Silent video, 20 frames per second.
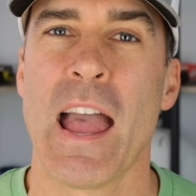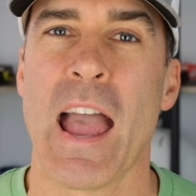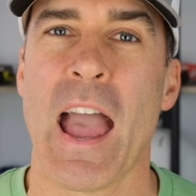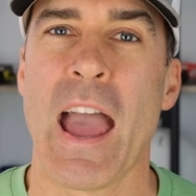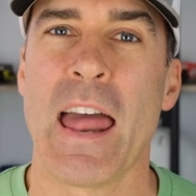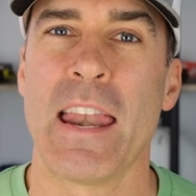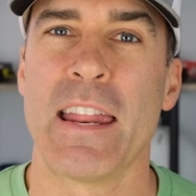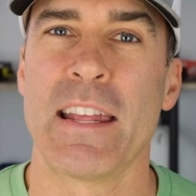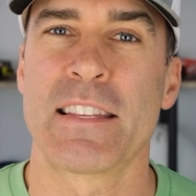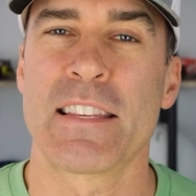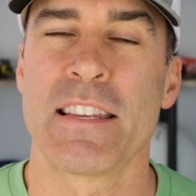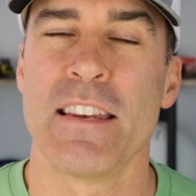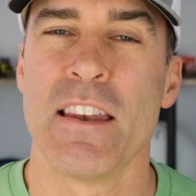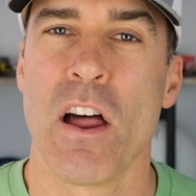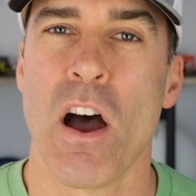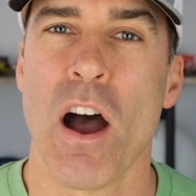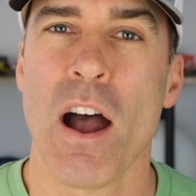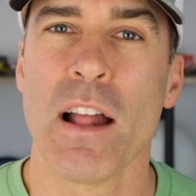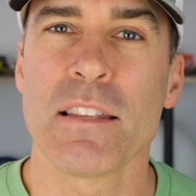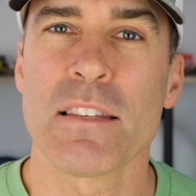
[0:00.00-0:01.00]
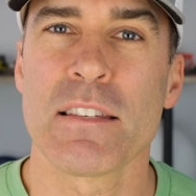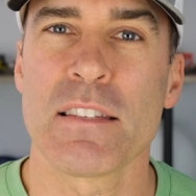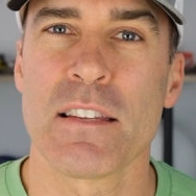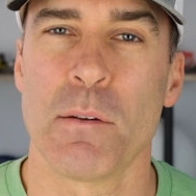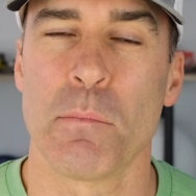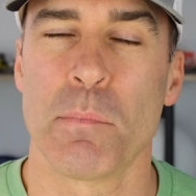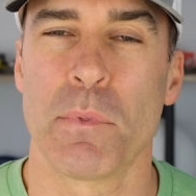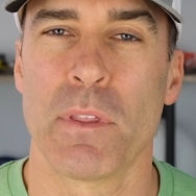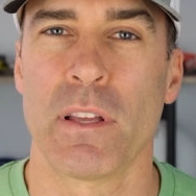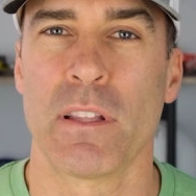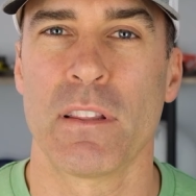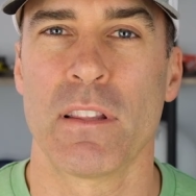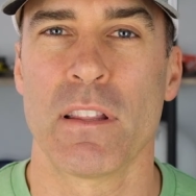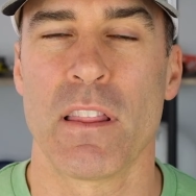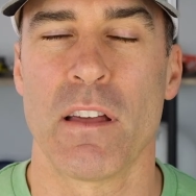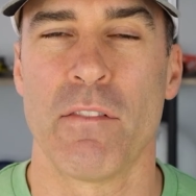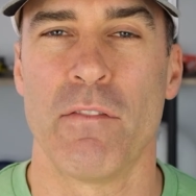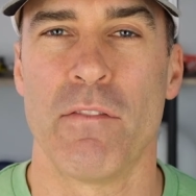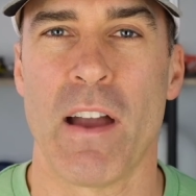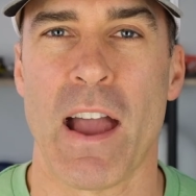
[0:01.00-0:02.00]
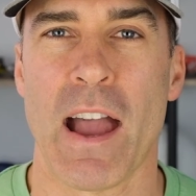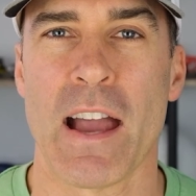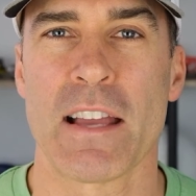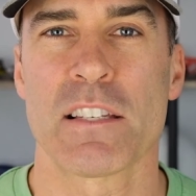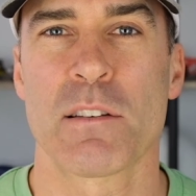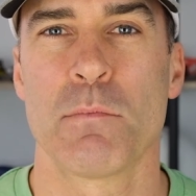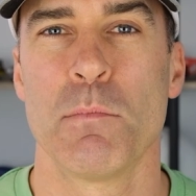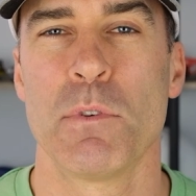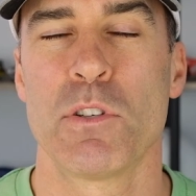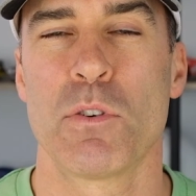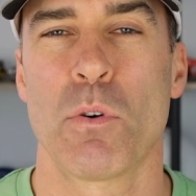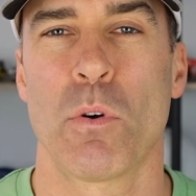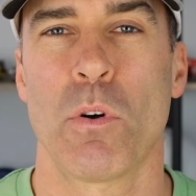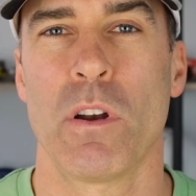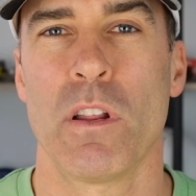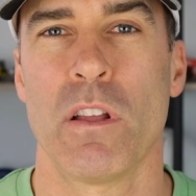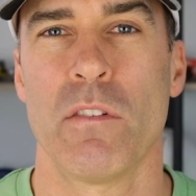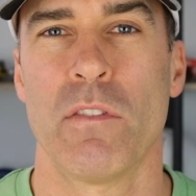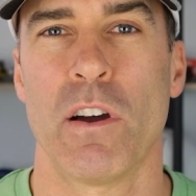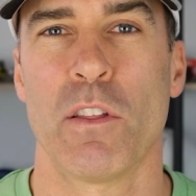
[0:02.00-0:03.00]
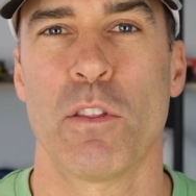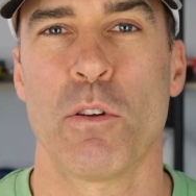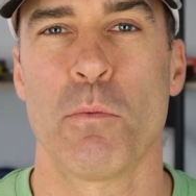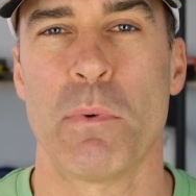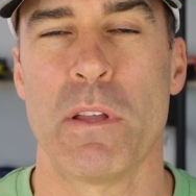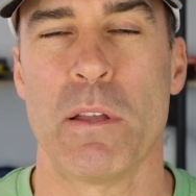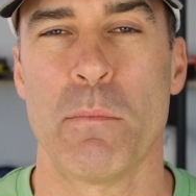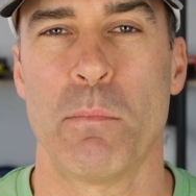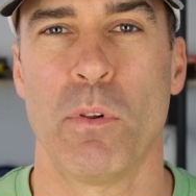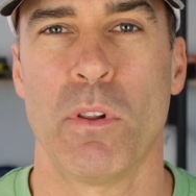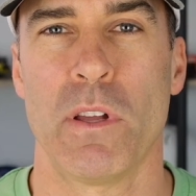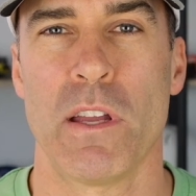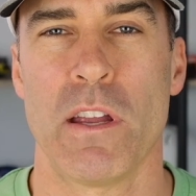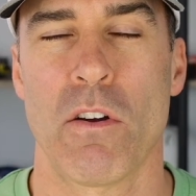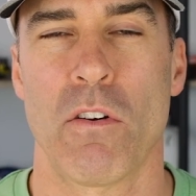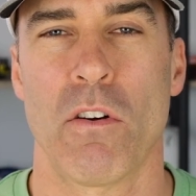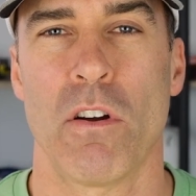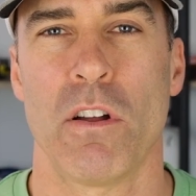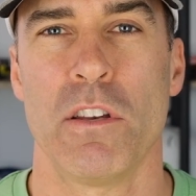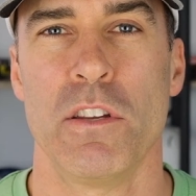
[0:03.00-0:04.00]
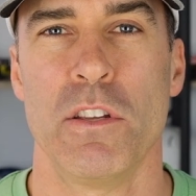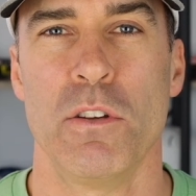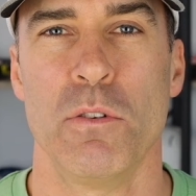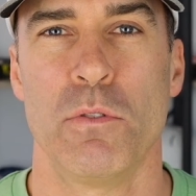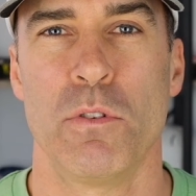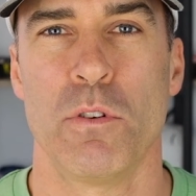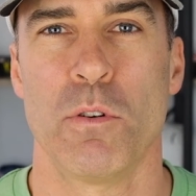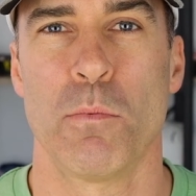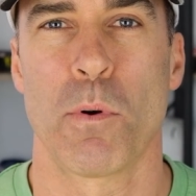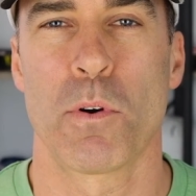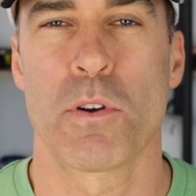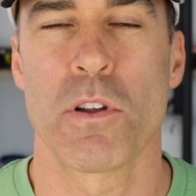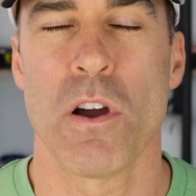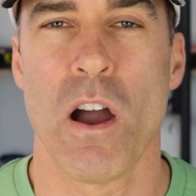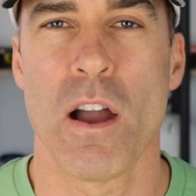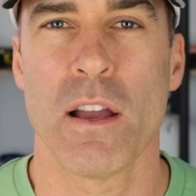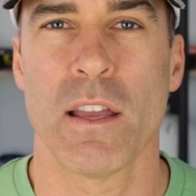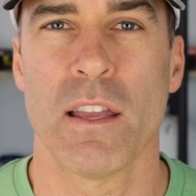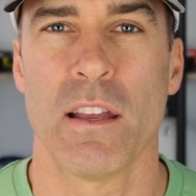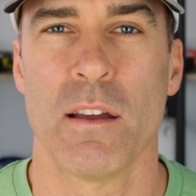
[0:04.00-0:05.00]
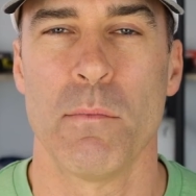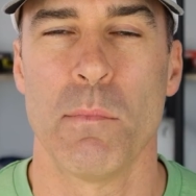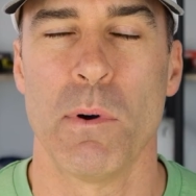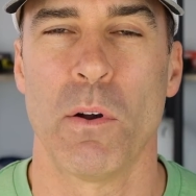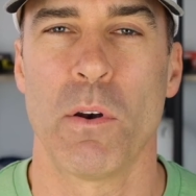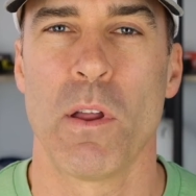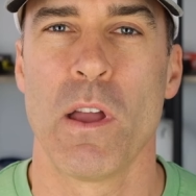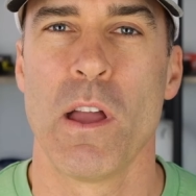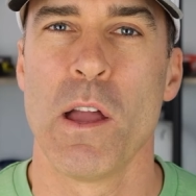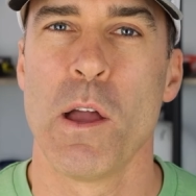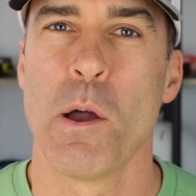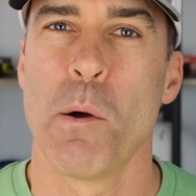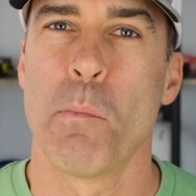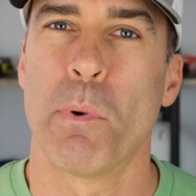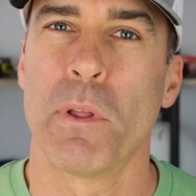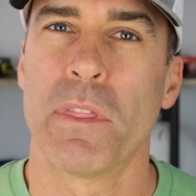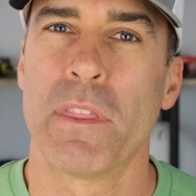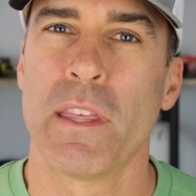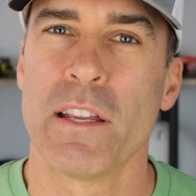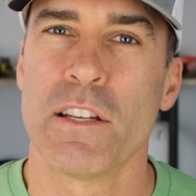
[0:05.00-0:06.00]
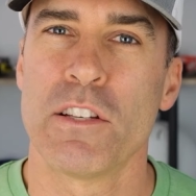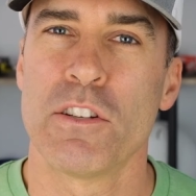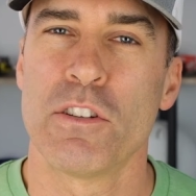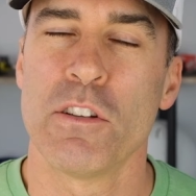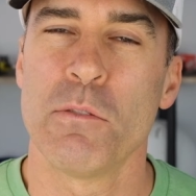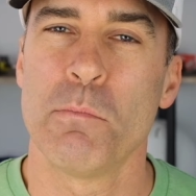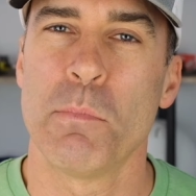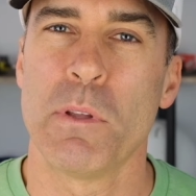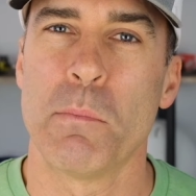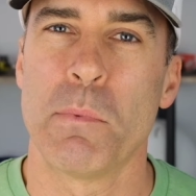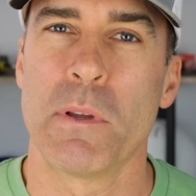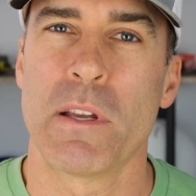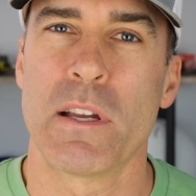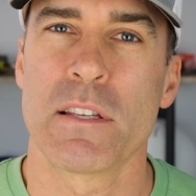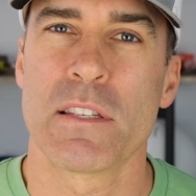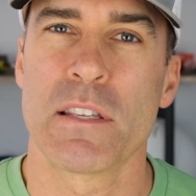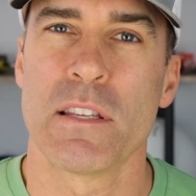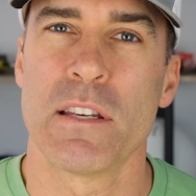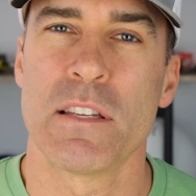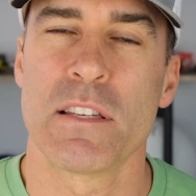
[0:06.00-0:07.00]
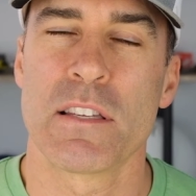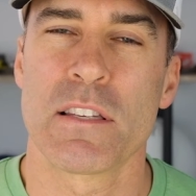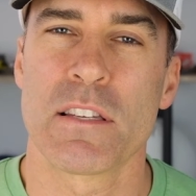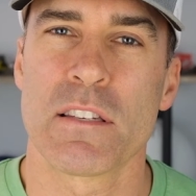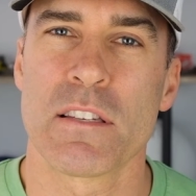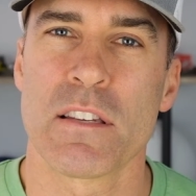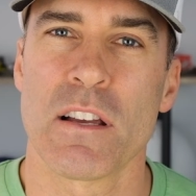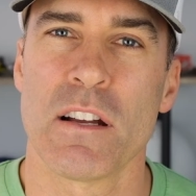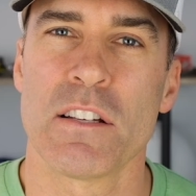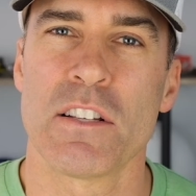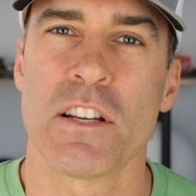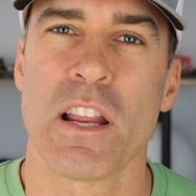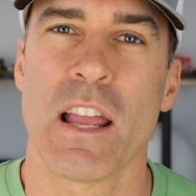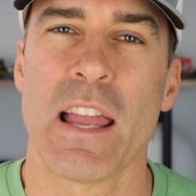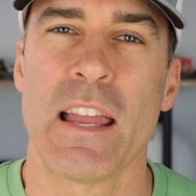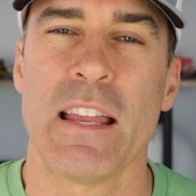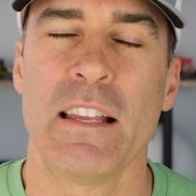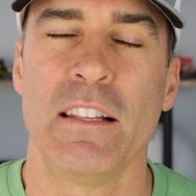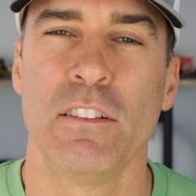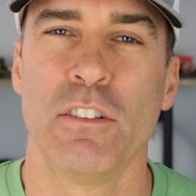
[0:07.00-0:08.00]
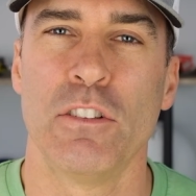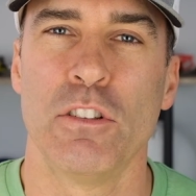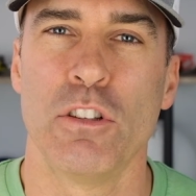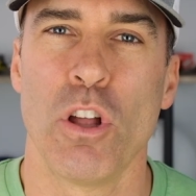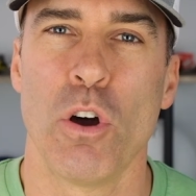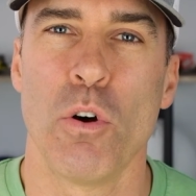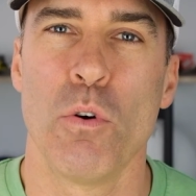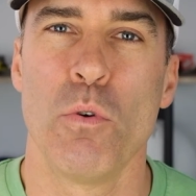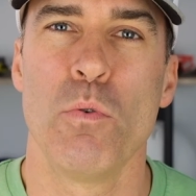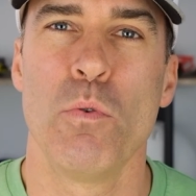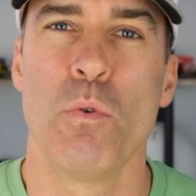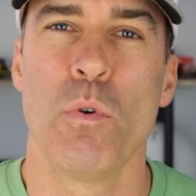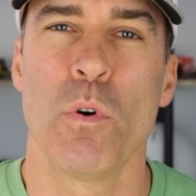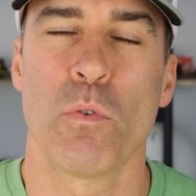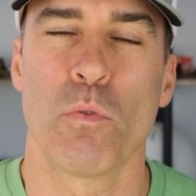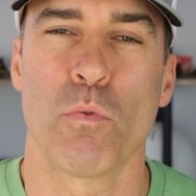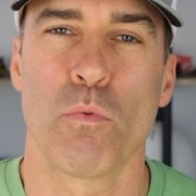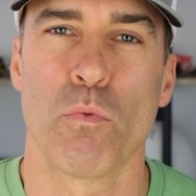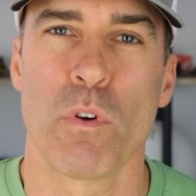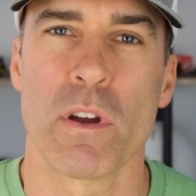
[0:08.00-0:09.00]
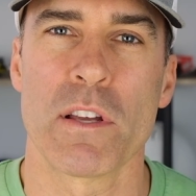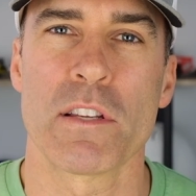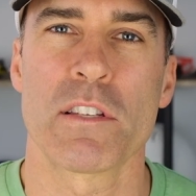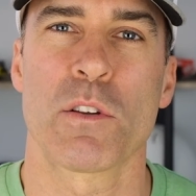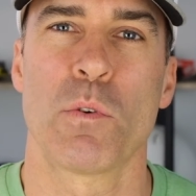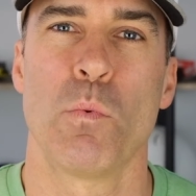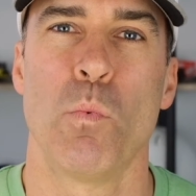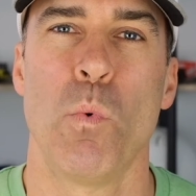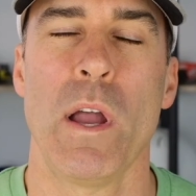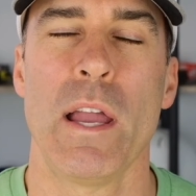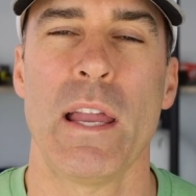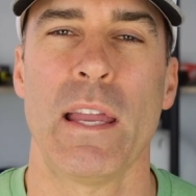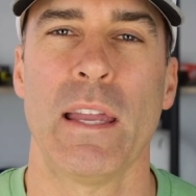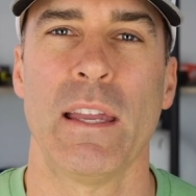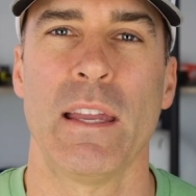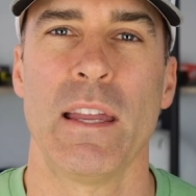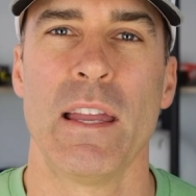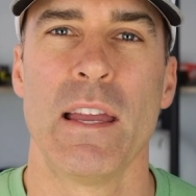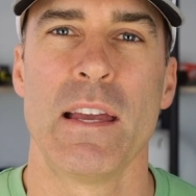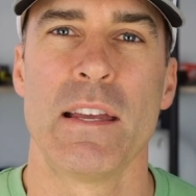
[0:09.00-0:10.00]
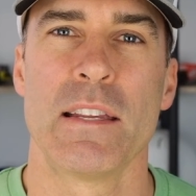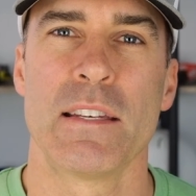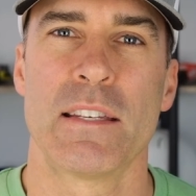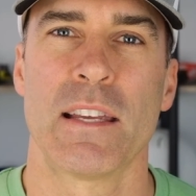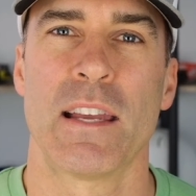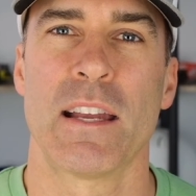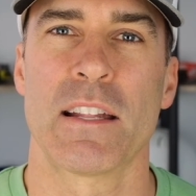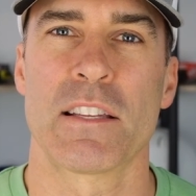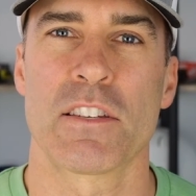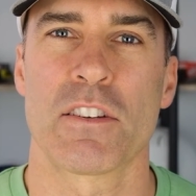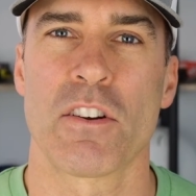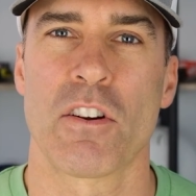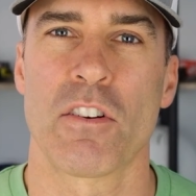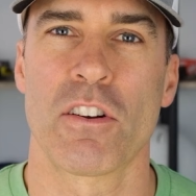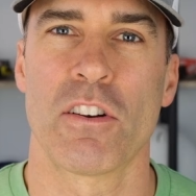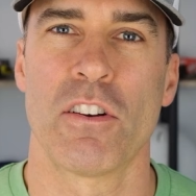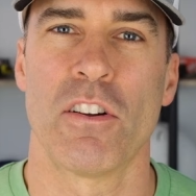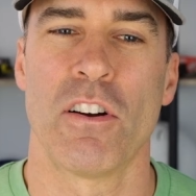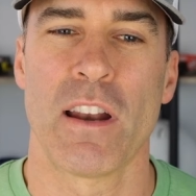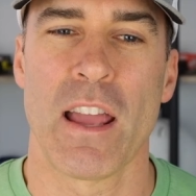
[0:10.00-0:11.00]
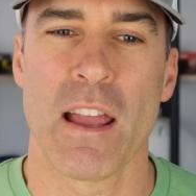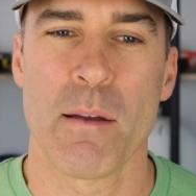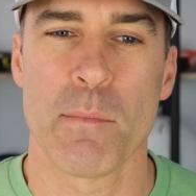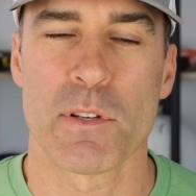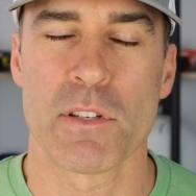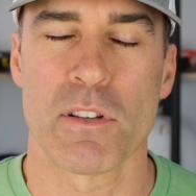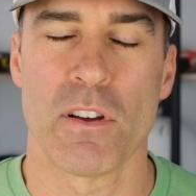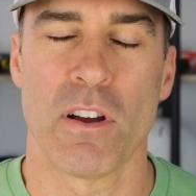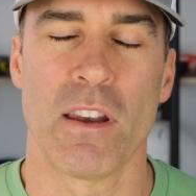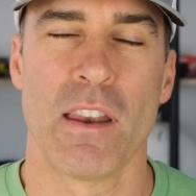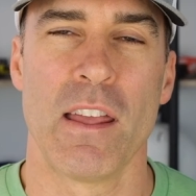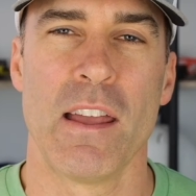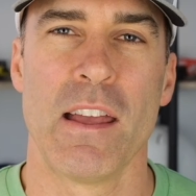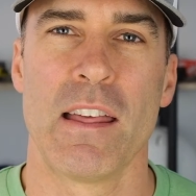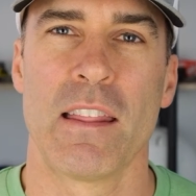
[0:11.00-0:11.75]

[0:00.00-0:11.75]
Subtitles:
And it's not something that the vast majority of other people here on YouTube are talking about, but they should be, because it is such a low risk way to get started on Amazon.